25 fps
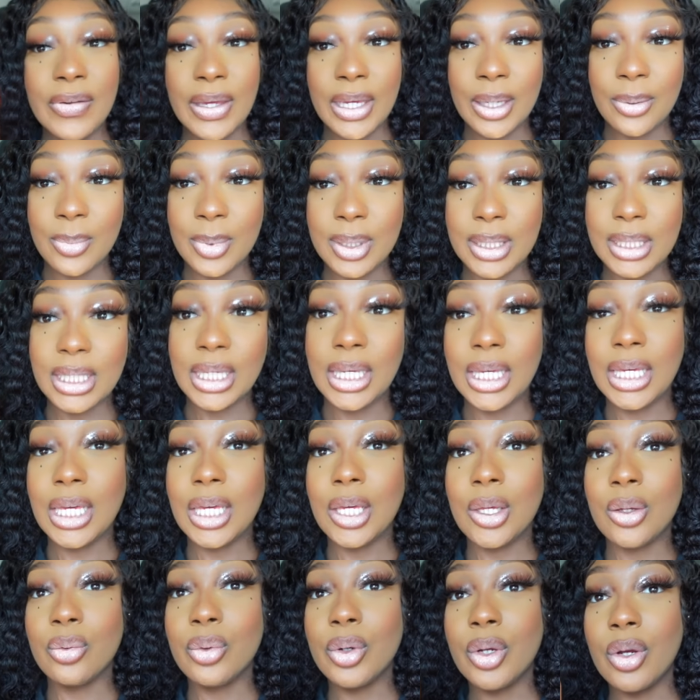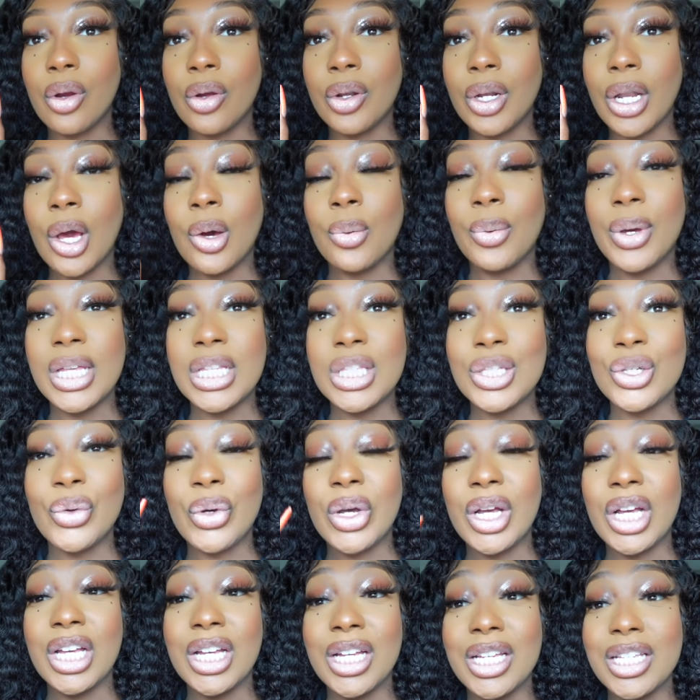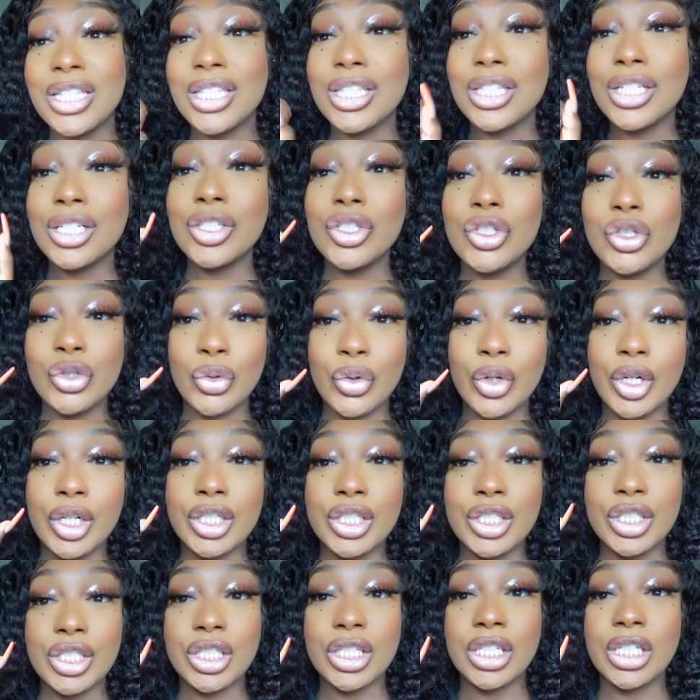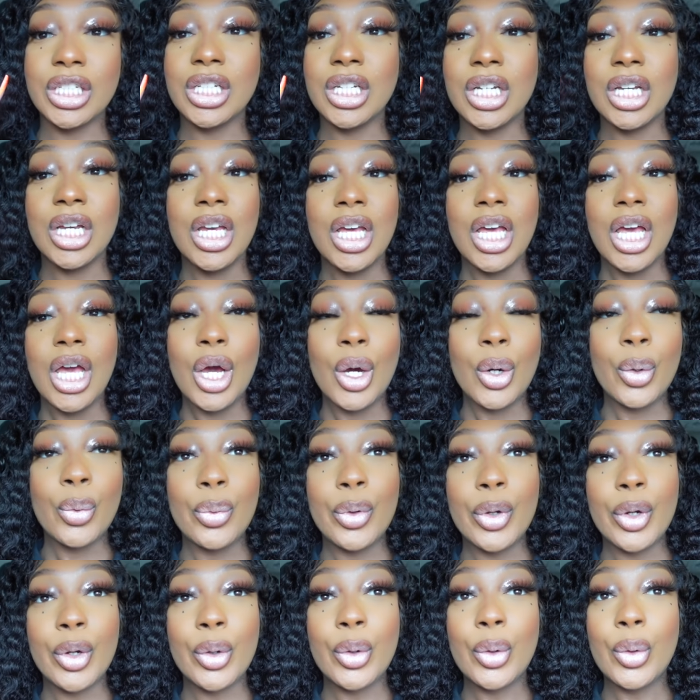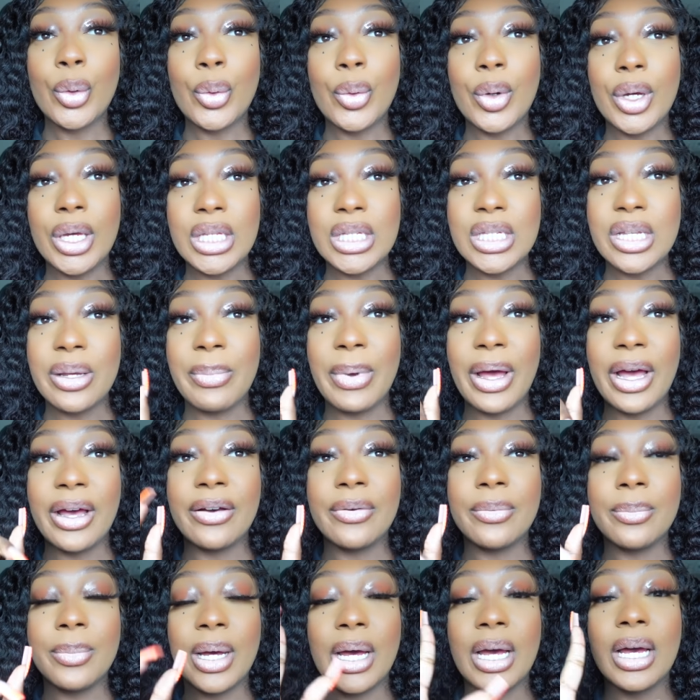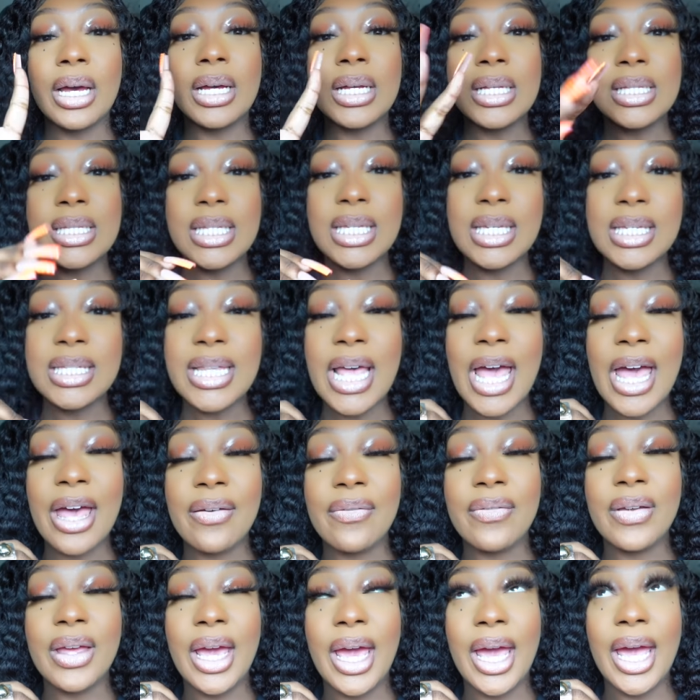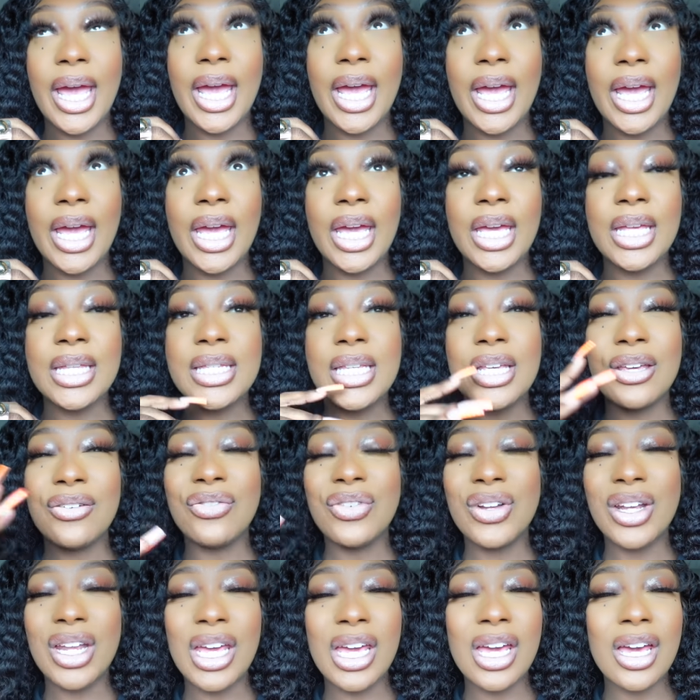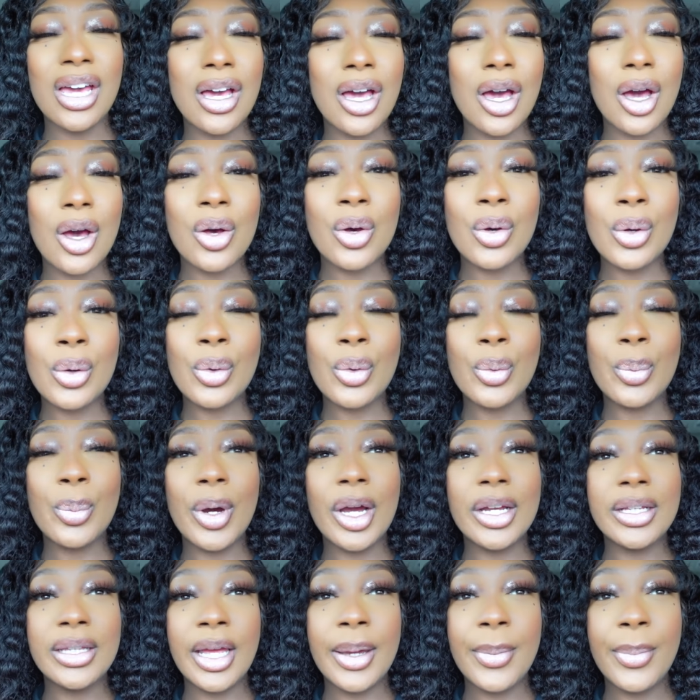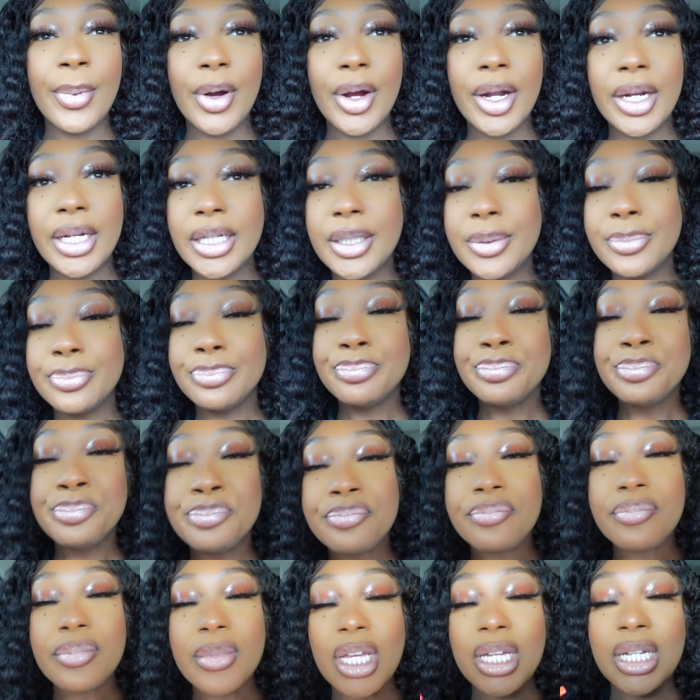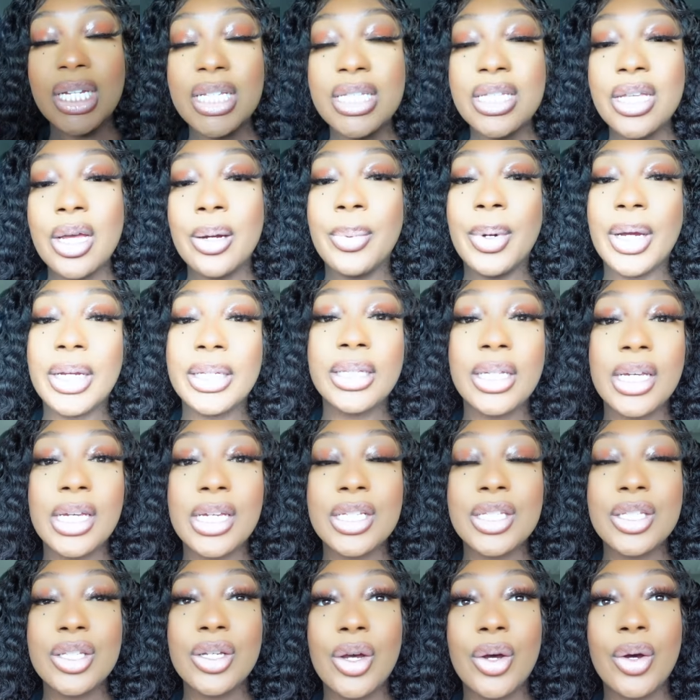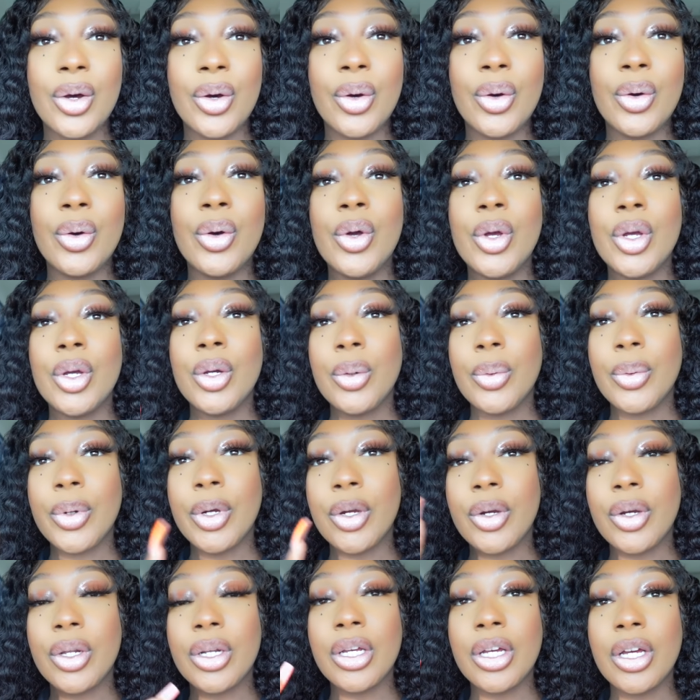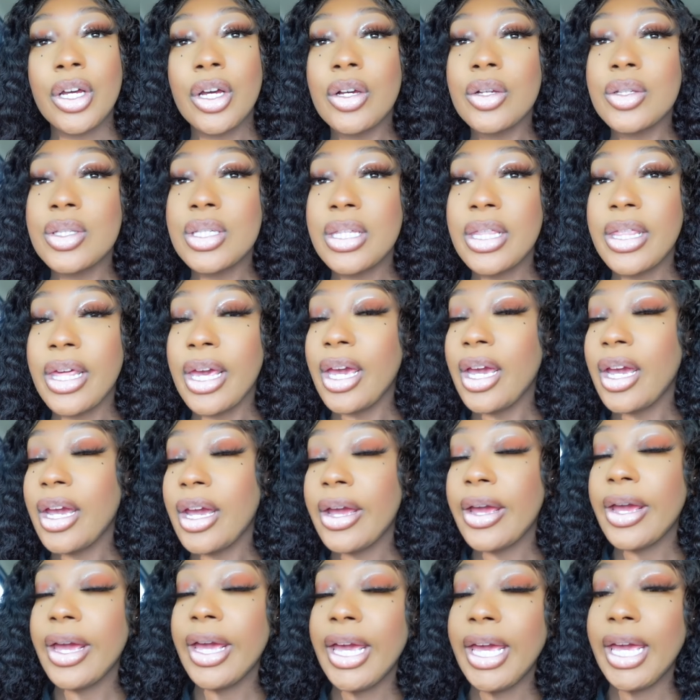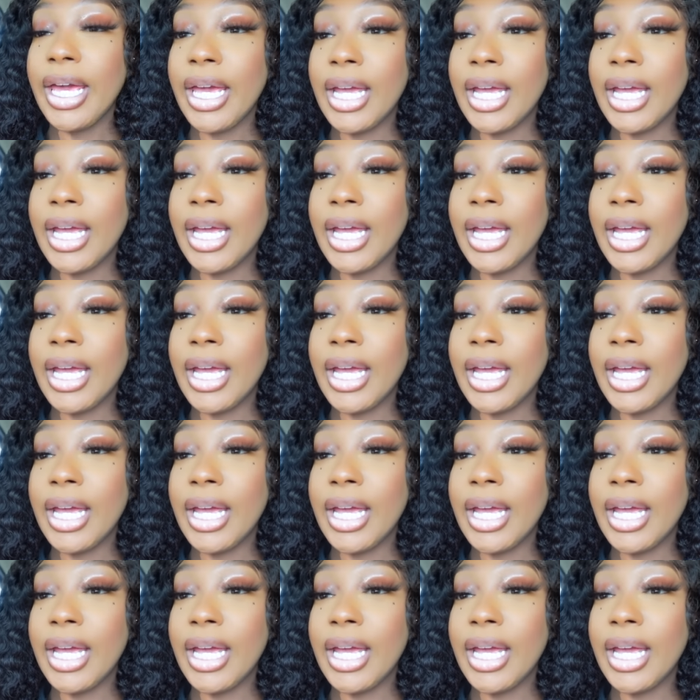family and we're on our way to Augusta, Georgia. We're going to my my auntie's having a Tiffany and Co birthday party, and it's her birthday, so we're gonna go to there. And